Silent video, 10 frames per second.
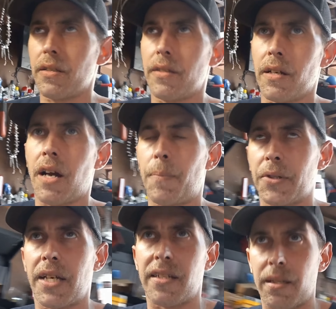a couple
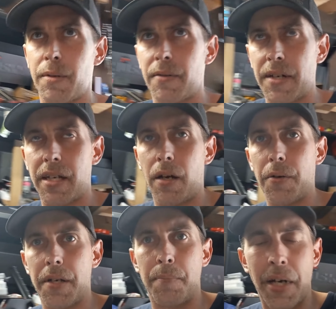things to be
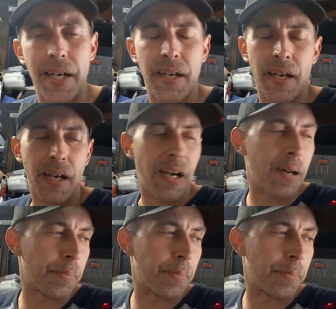recoated. But I'm